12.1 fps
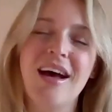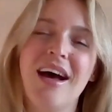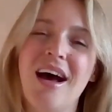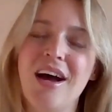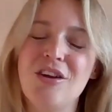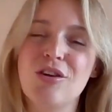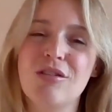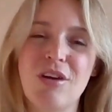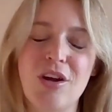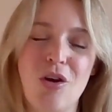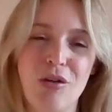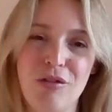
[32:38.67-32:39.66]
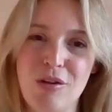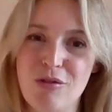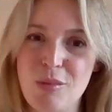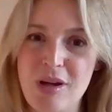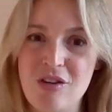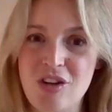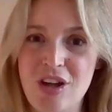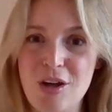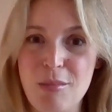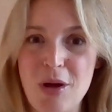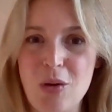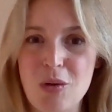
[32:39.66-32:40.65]
You can find all of the information
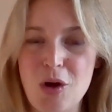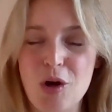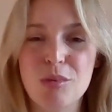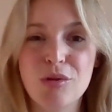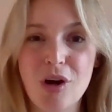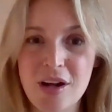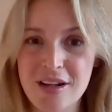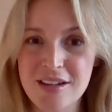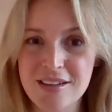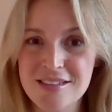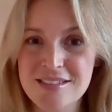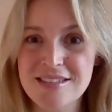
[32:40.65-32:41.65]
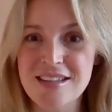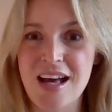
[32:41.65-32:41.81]
about our products,